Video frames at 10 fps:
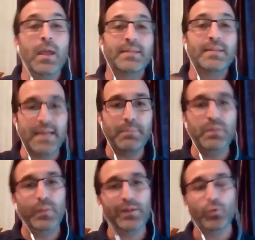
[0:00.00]
does that
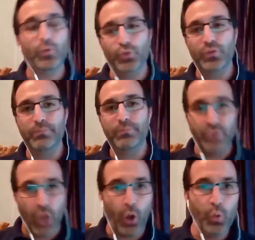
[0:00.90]
mean we don't do them
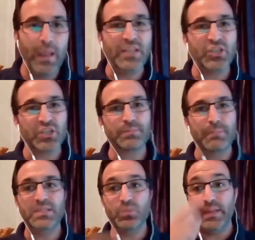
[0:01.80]
no it just
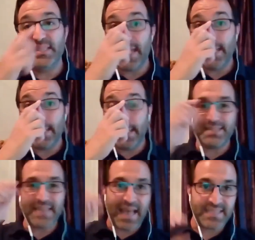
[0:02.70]
means we take it
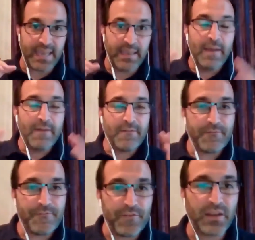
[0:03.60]
as a
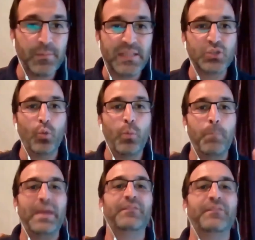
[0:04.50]
fundamental
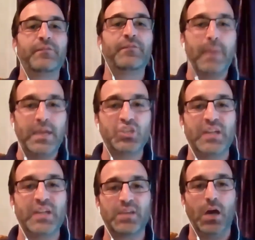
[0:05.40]
bit of
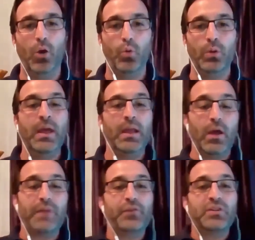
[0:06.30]
information as a whole
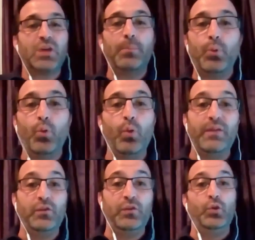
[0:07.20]
like for example
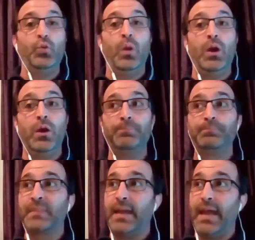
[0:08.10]
if you were
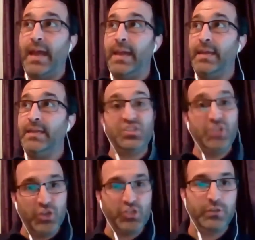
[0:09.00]
a
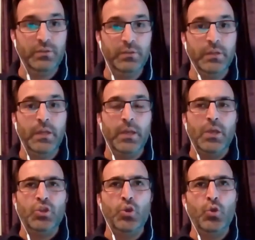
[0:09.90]
surgeon
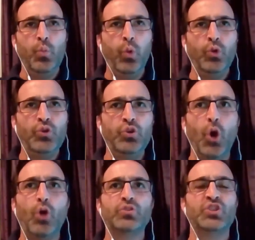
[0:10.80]
you would
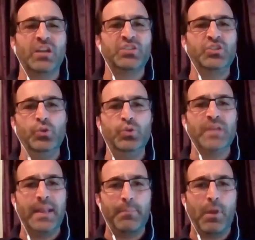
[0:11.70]
not just use
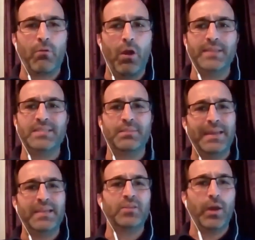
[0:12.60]
an MRI to
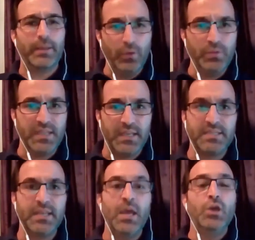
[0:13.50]
make a diagnosis.
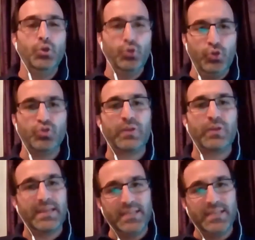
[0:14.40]
You'd use your case